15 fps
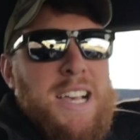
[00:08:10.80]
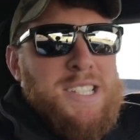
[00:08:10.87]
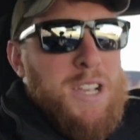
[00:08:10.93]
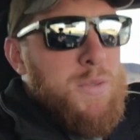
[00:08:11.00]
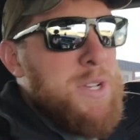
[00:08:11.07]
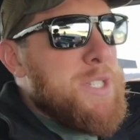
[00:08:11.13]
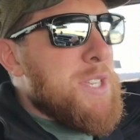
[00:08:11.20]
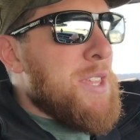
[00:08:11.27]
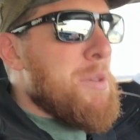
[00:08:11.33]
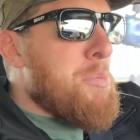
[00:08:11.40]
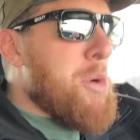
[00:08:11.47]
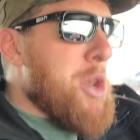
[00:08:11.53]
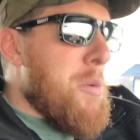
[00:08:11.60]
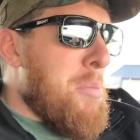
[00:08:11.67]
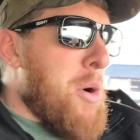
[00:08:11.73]
As I recently
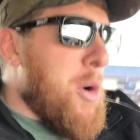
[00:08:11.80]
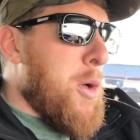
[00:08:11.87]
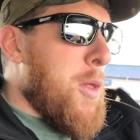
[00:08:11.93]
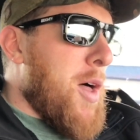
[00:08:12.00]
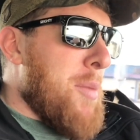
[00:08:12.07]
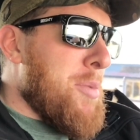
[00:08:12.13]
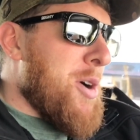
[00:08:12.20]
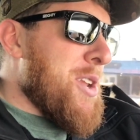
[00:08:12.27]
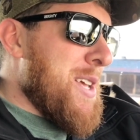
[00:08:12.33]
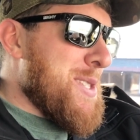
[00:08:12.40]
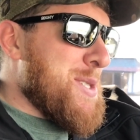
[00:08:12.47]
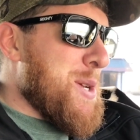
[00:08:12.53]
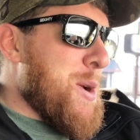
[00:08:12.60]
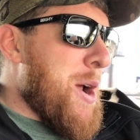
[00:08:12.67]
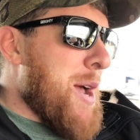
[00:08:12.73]
put a poll up on
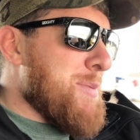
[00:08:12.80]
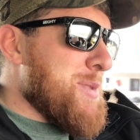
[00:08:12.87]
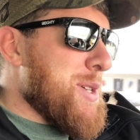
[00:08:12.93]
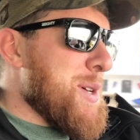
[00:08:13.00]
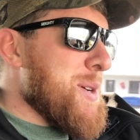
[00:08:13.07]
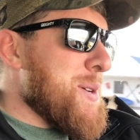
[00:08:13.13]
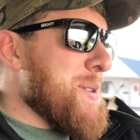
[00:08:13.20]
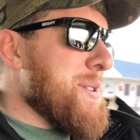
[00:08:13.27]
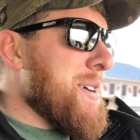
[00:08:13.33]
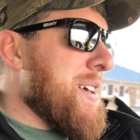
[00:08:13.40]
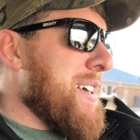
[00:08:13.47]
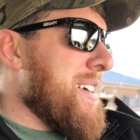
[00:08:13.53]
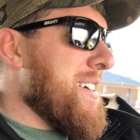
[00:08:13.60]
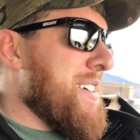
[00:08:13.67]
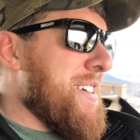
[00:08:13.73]
Instagram too,
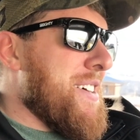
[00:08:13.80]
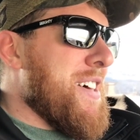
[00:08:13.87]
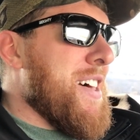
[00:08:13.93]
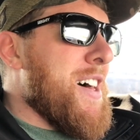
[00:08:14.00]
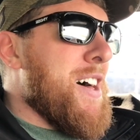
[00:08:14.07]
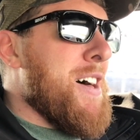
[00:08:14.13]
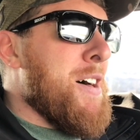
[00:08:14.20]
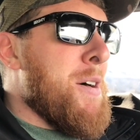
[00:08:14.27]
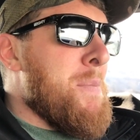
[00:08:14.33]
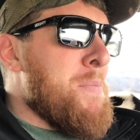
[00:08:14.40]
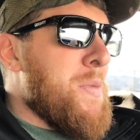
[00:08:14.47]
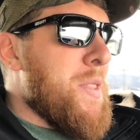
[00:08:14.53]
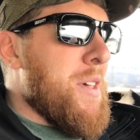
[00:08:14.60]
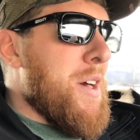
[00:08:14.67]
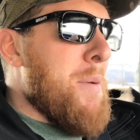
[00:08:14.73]

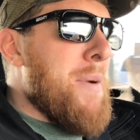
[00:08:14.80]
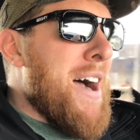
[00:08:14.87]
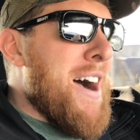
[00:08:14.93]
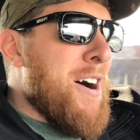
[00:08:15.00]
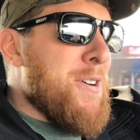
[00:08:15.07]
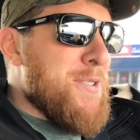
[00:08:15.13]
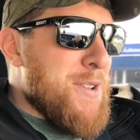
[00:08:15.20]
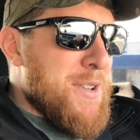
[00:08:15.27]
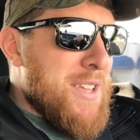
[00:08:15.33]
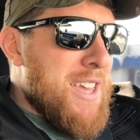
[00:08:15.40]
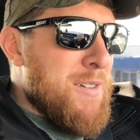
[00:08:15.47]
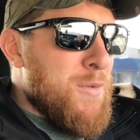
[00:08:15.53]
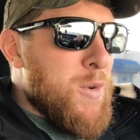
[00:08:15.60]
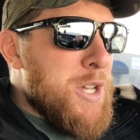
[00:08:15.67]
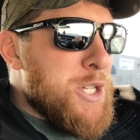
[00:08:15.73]
about
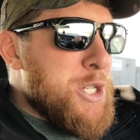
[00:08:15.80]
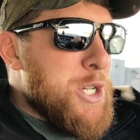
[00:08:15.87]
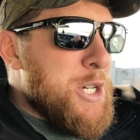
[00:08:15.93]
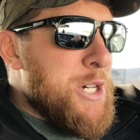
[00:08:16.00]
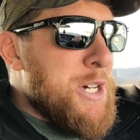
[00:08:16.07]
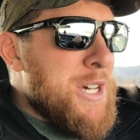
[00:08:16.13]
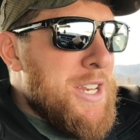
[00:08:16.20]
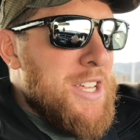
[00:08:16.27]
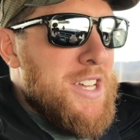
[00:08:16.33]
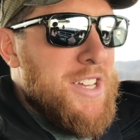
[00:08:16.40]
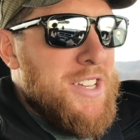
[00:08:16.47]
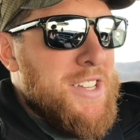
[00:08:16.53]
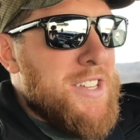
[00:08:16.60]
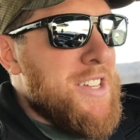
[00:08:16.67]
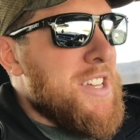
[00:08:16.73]
if we should
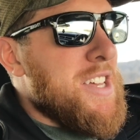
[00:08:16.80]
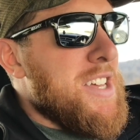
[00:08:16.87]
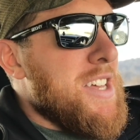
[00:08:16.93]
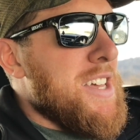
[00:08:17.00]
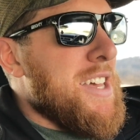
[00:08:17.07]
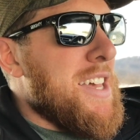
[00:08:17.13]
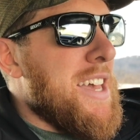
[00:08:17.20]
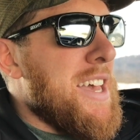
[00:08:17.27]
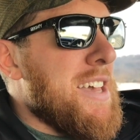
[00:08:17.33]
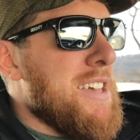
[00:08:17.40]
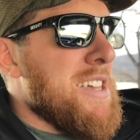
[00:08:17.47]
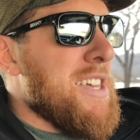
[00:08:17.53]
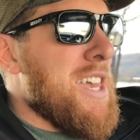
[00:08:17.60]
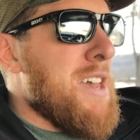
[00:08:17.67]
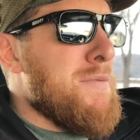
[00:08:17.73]

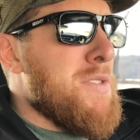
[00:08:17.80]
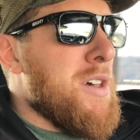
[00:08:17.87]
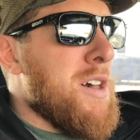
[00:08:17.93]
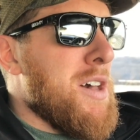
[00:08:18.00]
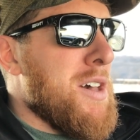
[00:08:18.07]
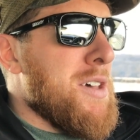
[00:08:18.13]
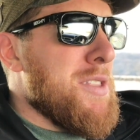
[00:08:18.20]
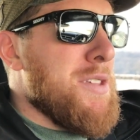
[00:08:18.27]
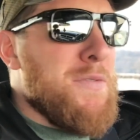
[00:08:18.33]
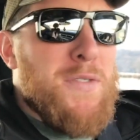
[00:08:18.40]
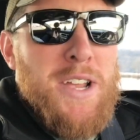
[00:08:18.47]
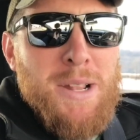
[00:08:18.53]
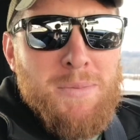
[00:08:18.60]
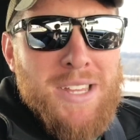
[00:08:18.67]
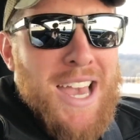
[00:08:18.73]
give the
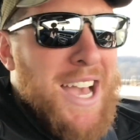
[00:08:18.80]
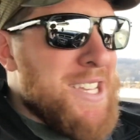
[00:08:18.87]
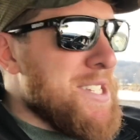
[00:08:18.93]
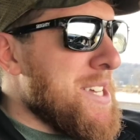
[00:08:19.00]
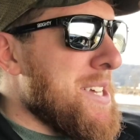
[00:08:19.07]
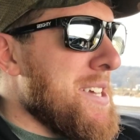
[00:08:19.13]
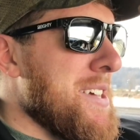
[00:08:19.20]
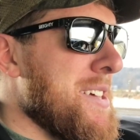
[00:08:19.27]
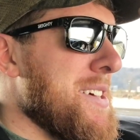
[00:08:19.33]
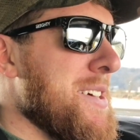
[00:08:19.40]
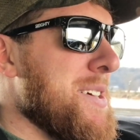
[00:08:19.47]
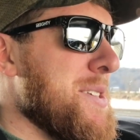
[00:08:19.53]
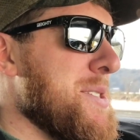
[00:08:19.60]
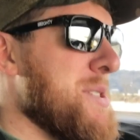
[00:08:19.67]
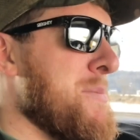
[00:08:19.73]
Freedom Taxi
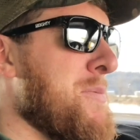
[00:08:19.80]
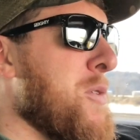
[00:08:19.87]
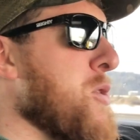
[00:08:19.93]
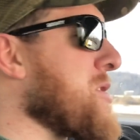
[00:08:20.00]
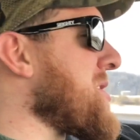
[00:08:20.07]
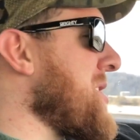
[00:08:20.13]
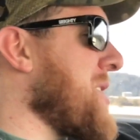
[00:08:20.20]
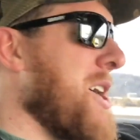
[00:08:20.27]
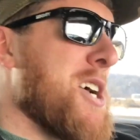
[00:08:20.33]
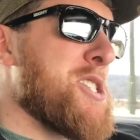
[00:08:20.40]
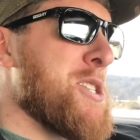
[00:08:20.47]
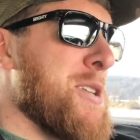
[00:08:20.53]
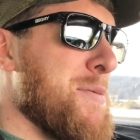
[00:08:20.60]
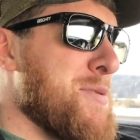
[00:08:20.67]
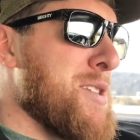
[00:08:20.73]
some forced
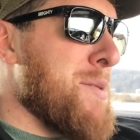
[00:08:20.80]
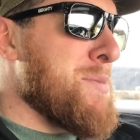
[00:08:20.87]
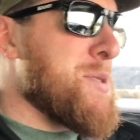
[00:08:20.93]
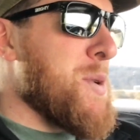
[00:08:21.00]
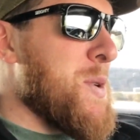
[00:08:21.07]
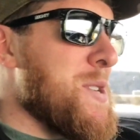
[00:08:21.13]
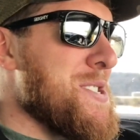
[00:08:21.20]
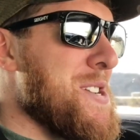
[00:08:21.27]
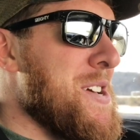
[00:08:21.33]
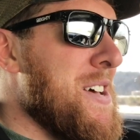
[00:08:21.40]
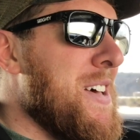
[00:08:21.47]
induction of some sort,